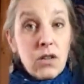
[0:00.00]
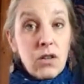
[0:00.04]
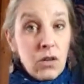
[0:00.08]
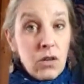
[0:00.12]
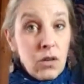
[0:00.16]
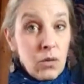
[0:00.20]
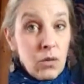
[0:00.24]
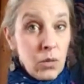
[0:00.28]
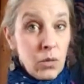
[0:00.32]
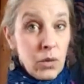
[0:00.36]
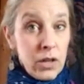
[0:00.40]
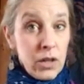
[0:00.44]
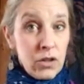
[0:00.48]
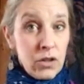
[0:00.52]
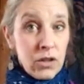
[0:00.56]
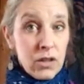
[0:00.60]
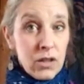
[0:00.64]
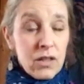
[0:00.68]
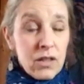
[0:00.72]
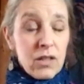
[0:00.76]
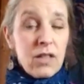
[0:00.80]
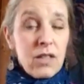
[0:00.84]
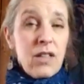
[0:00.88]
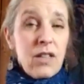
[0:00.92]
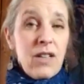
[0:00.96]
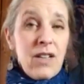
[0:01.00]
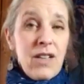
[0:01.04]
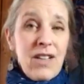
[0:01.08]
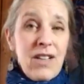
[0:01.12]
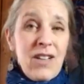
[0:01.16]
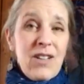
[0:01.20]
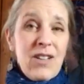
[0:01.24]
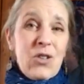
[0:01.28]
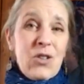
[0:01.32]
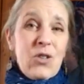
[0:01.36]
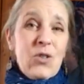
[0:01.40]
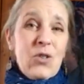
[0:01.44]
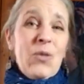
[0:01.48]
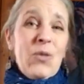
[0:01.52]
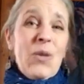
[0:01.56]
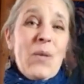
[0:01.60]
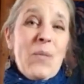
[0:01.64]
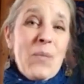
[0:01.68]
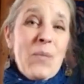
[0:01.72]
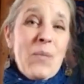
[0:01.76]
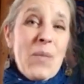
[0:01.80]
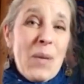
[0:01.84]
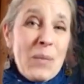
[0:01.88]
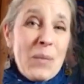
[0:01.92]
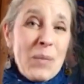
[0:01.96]
And we just need to
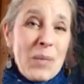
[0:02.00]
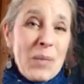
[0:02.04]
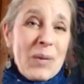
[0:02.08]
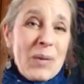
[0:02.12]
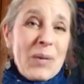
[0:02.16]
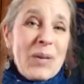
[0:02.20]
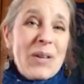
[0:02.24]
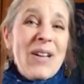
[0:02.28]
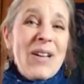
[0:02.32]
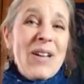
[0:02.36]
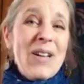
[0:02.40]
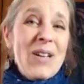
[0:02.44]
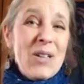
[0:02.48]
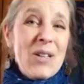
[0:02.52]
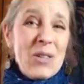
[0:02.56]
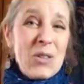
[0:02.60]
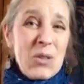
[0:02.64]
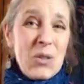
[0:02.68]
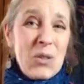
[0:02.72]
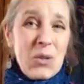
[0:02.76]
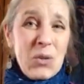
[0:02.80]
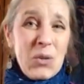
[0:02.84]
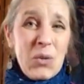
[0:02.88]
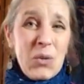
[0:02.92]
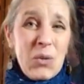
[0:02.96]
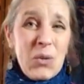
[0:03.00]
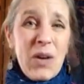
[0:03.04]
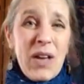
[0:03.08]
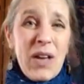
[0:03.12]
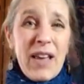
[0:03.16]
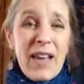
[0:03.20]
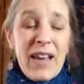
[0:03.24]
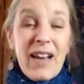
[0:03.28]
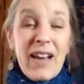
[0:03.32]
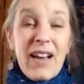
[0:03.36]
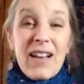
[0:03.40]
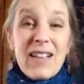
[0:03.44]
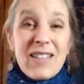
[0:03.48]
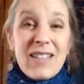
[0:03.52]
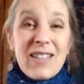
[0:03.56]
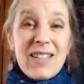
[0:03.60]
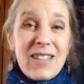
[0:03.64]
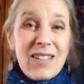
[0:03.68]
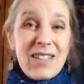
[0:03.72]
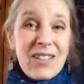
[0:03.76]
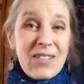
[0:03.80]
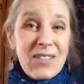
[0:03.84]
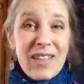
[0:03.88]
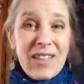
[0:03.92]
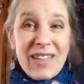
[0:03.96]
remember to ask,
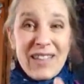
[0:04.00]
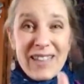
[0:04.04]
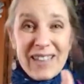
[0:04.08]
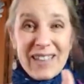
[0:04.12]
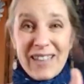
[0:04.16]
right?